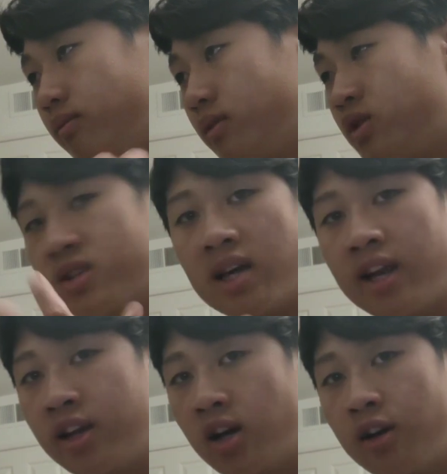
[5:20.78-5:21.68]
Just
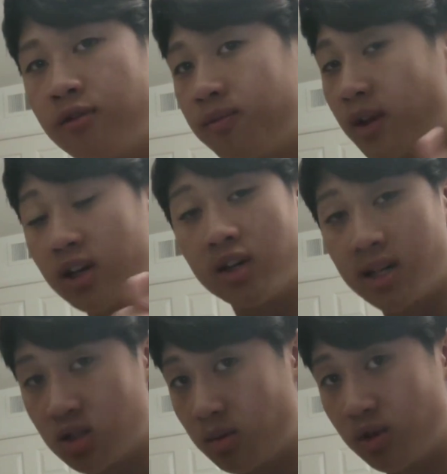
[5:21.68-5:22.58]
signing off. Thank you
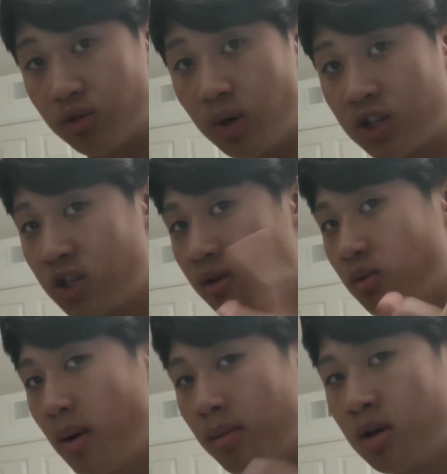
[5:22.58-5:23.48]
guys so much for watching.
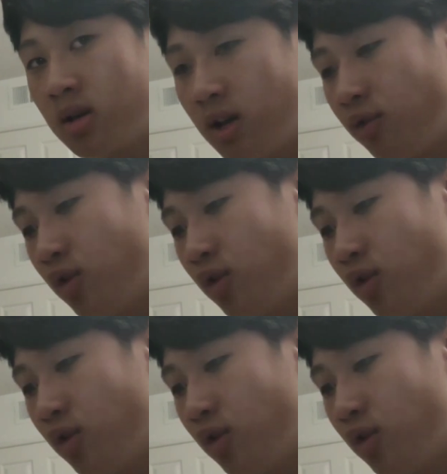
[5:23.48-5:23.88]
Remember, if